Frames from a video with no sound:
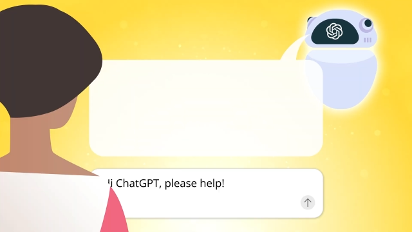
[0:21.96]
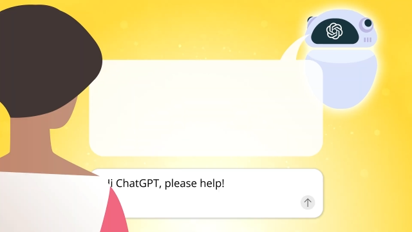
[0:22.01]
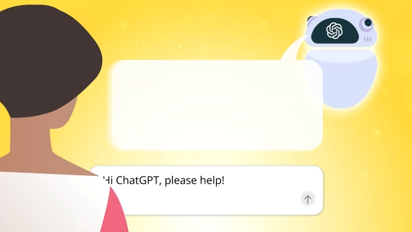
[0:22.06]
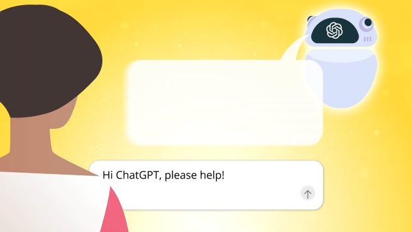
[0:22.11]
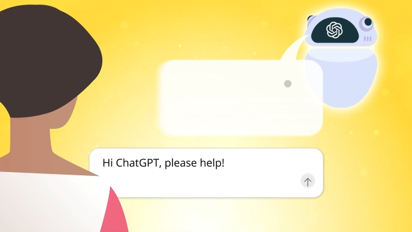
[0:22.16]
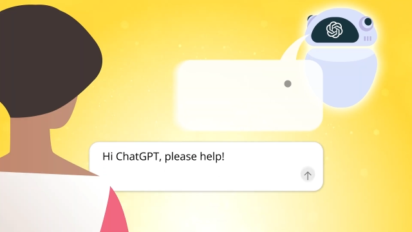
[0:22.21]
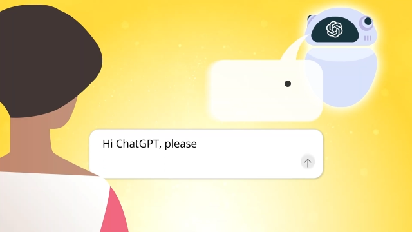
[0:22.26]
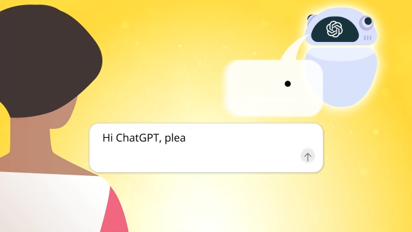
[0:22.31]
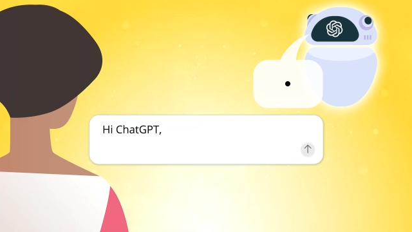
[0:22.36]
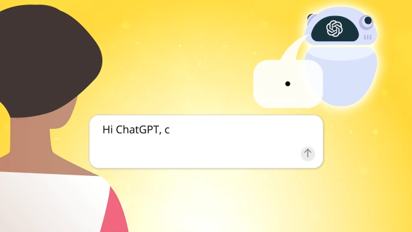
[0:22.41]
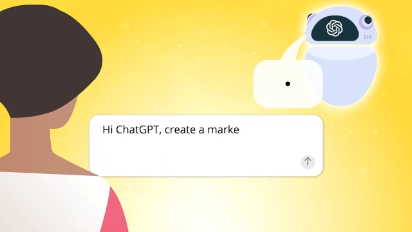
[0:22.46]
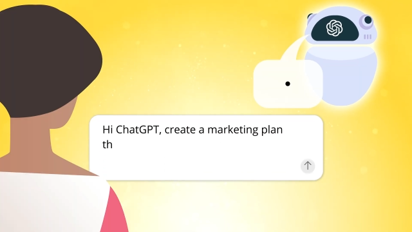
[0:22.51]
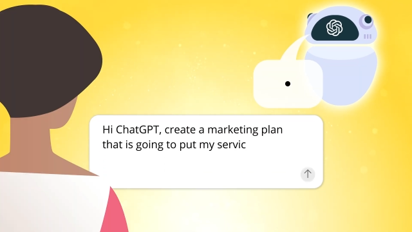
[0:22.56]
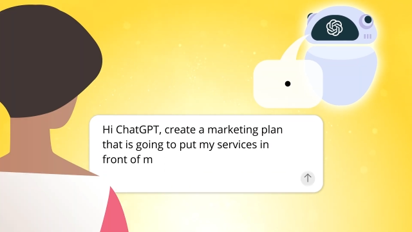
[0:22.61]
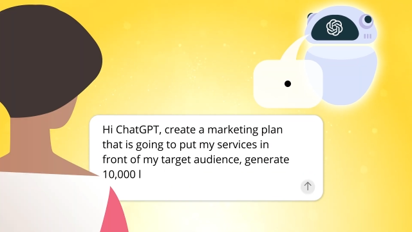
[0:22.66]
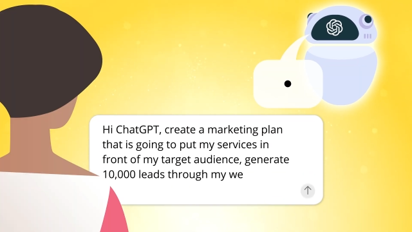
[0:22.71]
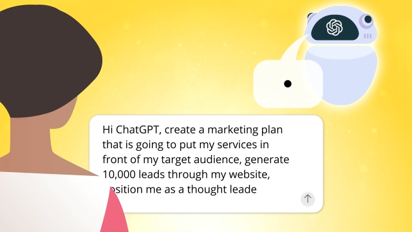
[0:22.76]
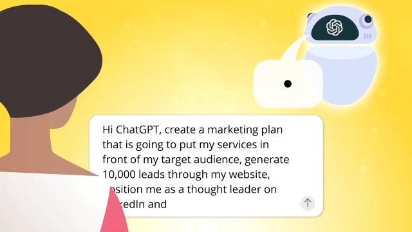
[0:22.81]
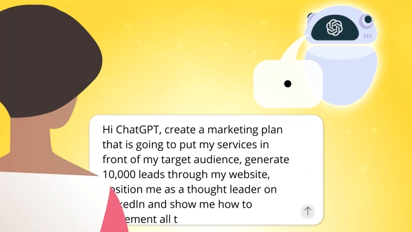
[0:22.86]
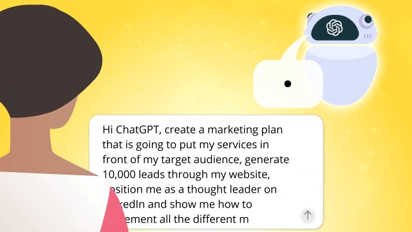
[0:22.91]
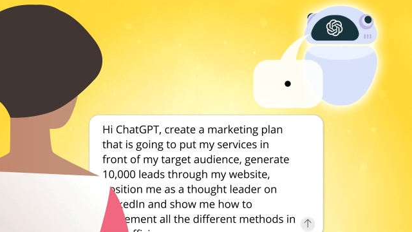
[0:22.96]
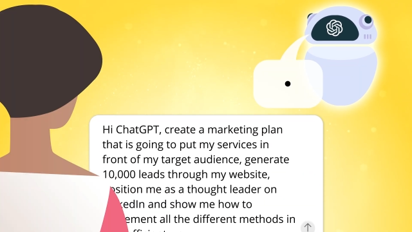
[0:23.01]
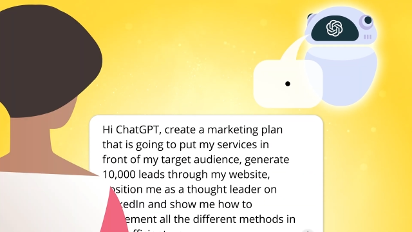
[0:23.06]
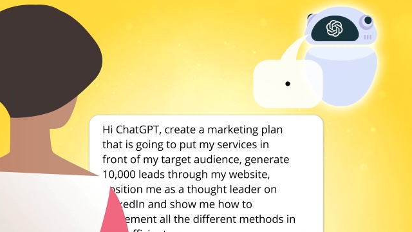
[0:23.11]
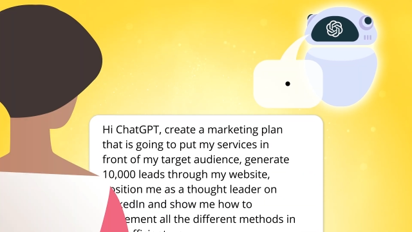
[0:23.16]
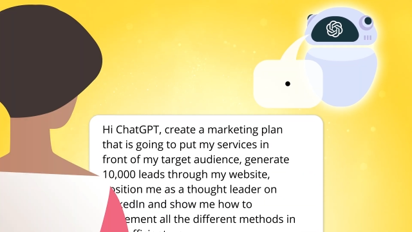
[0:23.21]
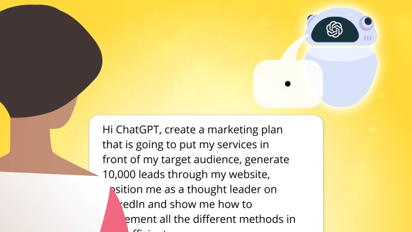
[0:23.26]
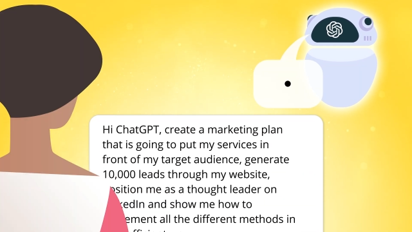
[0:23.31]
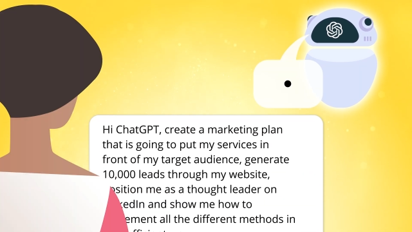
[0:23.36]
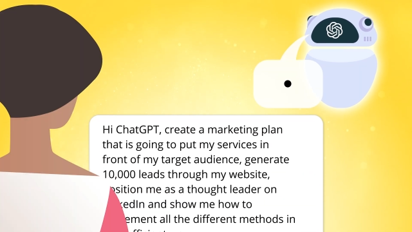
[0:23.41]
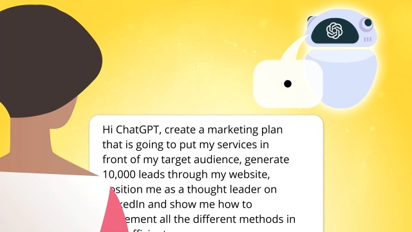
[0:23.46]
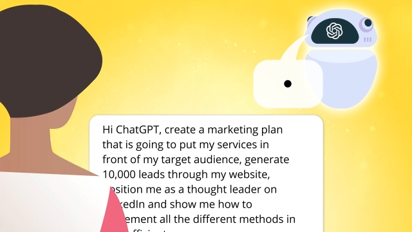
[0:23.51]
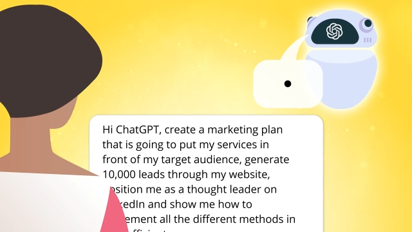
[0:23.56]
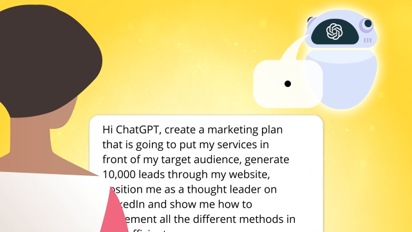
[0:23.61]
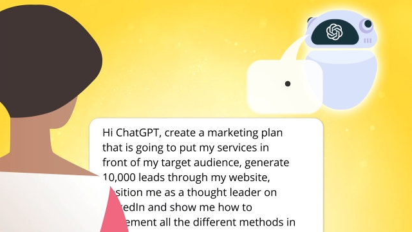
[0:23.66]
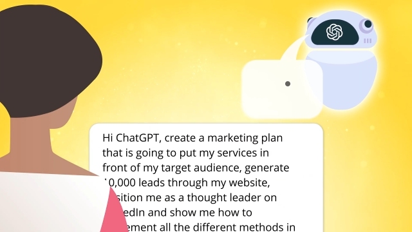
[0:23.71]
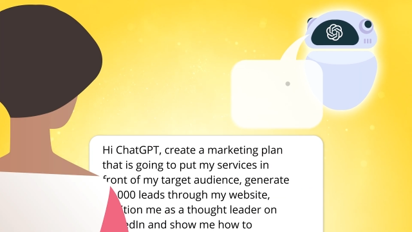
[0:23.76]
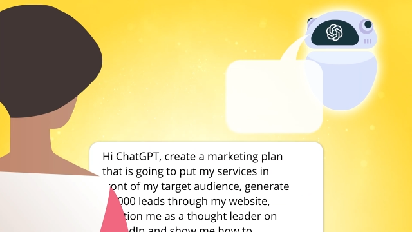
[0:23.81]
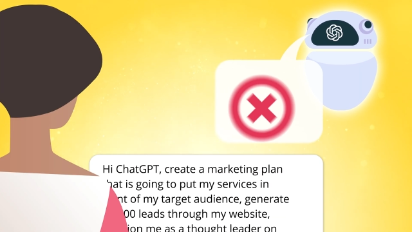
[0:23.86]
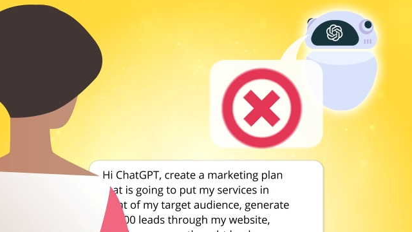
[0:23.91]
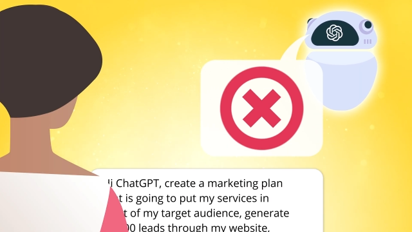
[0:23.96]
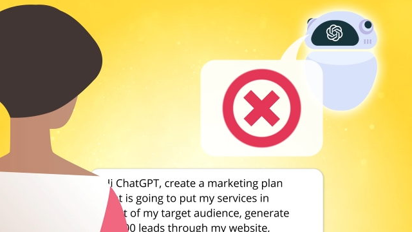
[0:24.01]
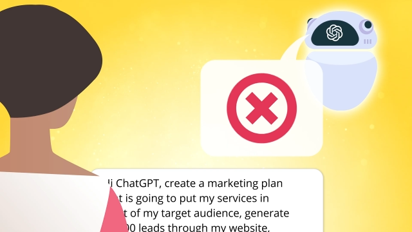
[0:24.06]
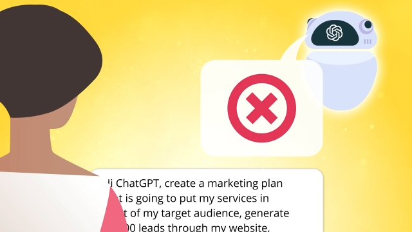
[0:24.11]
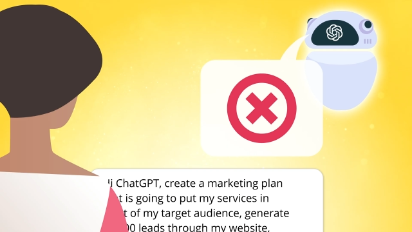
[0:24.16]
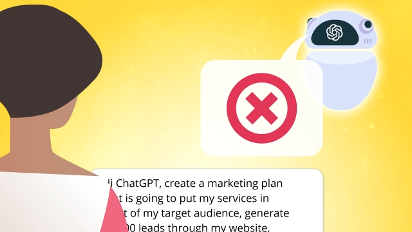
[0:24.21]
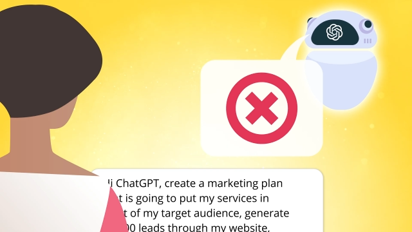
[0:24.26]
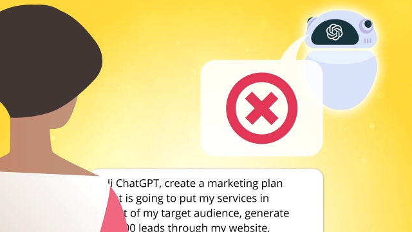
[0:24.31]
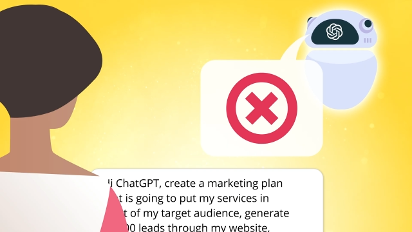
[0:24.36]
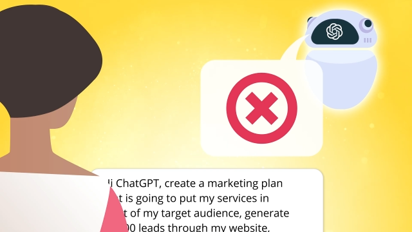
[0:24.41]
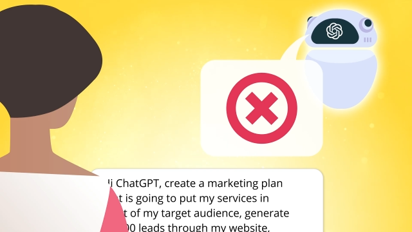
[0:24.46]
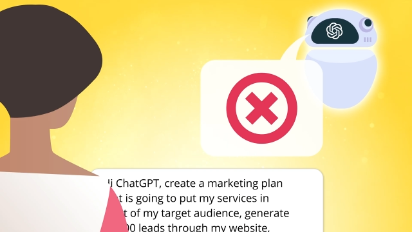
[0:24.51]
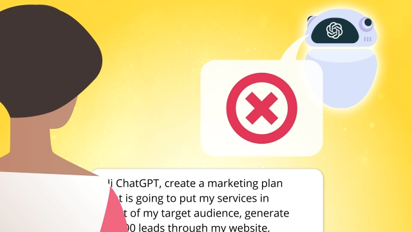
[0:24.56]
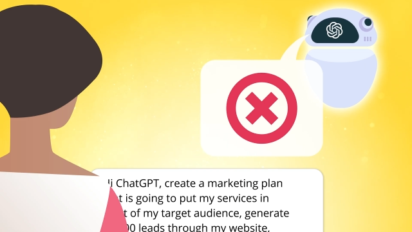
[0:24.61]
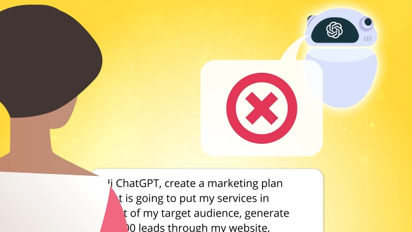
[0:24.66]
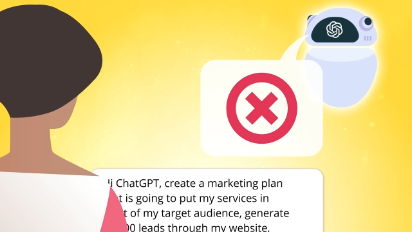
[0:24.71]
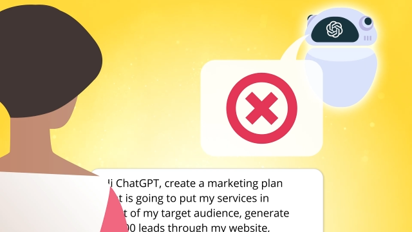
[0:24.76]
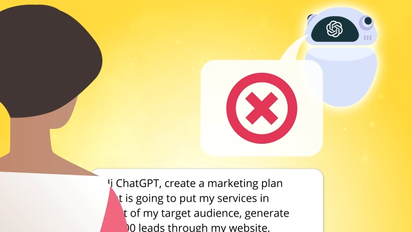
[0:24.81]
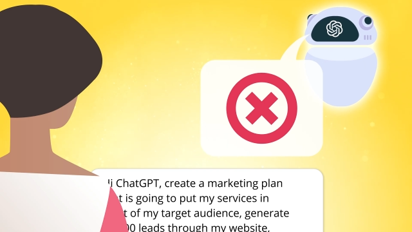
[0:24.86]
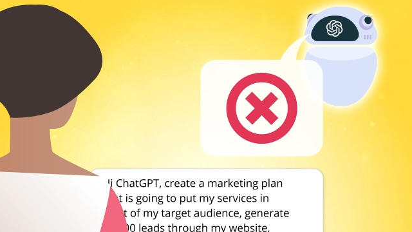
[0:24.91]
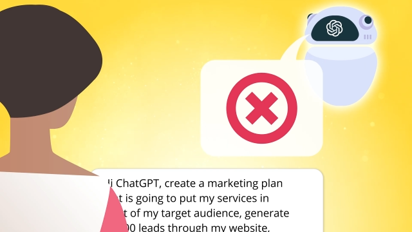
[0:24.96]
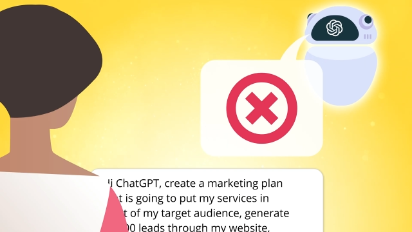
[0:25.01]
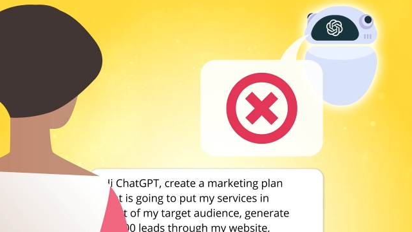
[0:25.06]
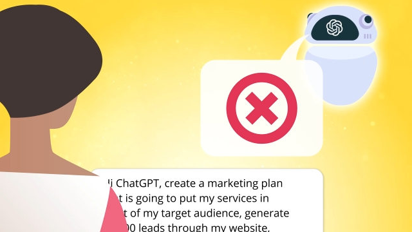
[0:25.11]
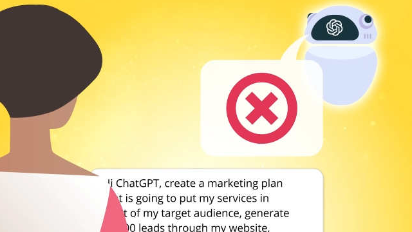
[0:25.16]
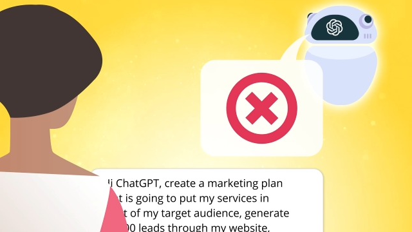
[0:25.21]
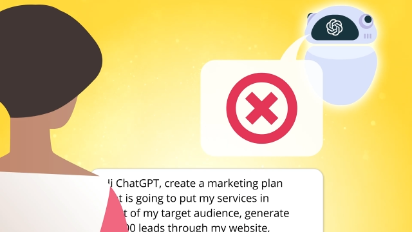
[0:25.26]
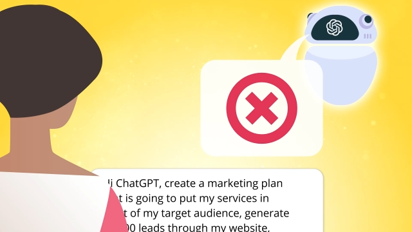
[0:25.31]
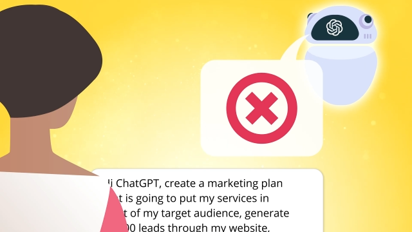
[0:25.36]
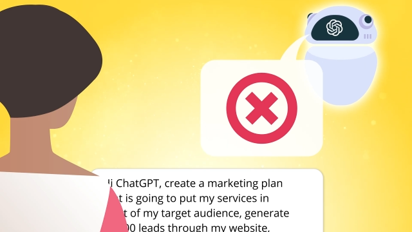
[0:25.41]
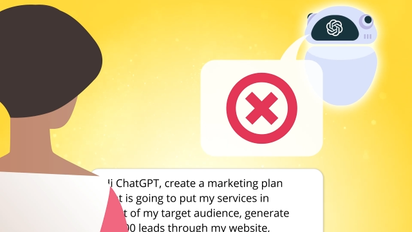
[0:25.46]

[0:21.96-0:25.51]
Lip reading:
(no speaker visible)